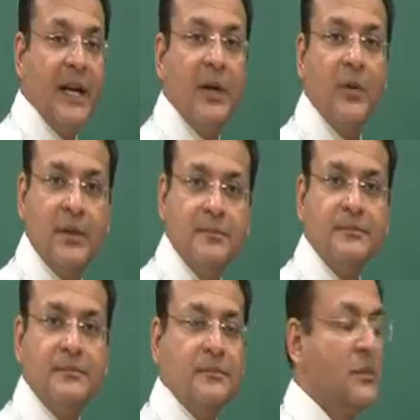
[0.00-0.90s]
91
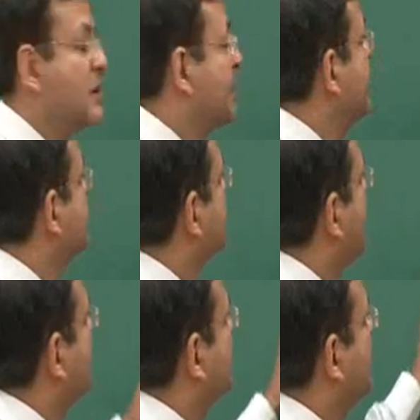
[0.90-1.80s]
reads
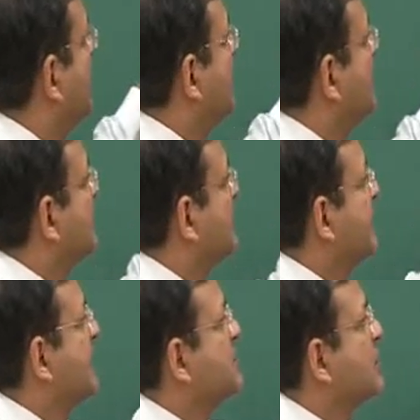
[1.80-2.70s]
that uh,
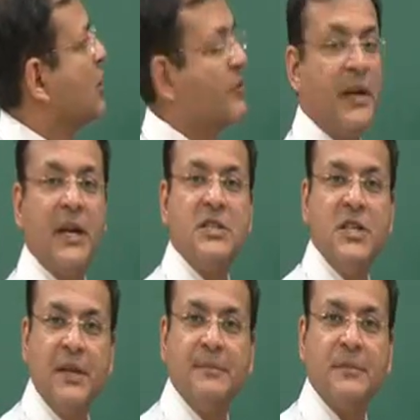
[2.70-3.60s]
radiation of
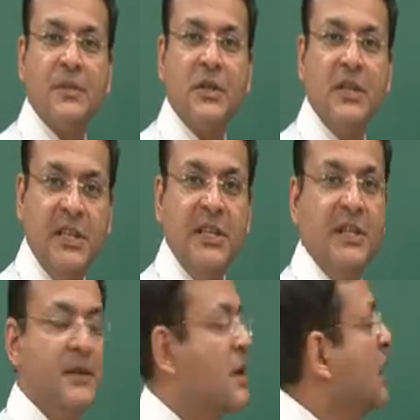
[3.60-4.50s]
energy E
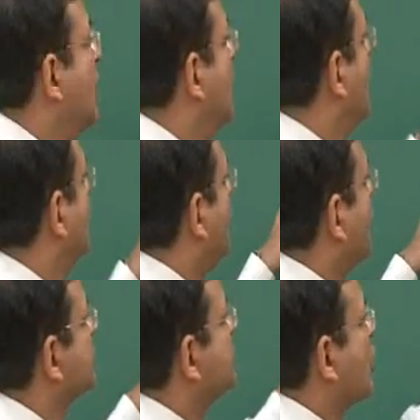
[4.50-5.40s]

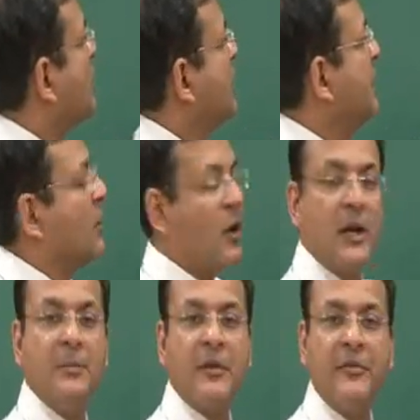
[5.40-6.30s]
falls normally on
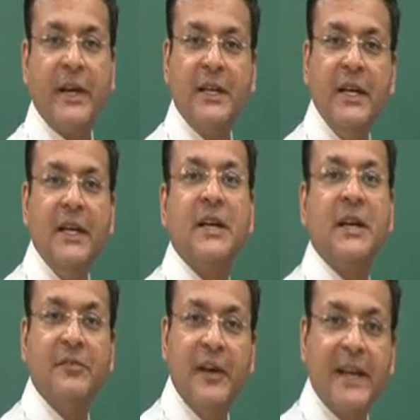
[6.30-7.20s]
a perfectly
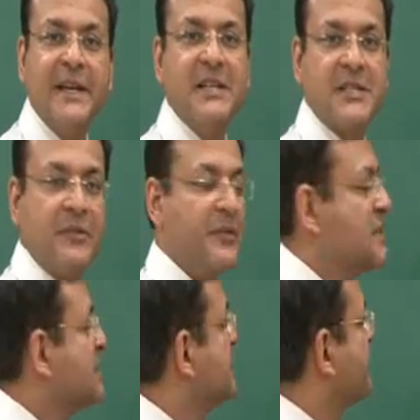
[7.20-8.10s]
reflecting
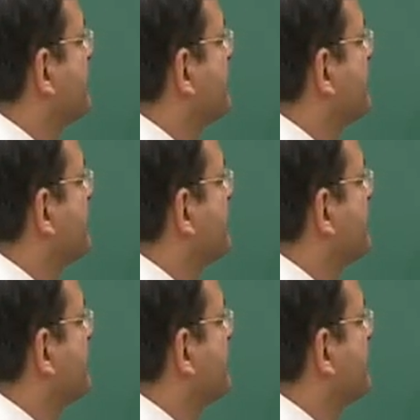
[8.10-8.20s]
surface